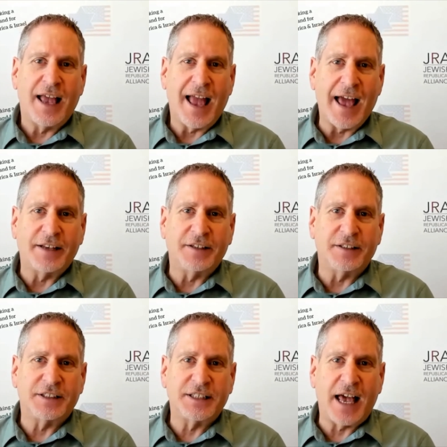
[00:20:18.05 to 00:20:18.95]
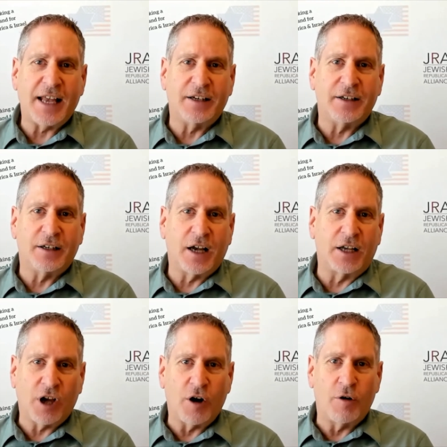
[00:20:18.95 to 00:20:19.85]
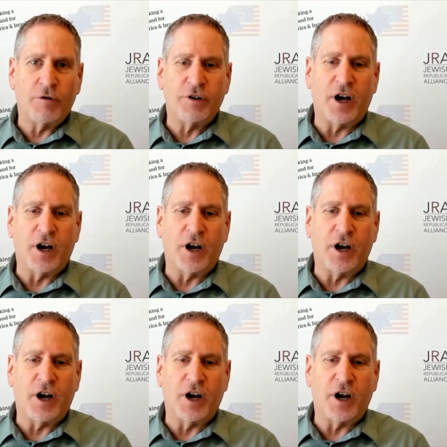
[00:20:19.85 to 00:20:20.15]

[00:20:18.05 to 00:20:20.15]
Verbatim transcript: and set a tone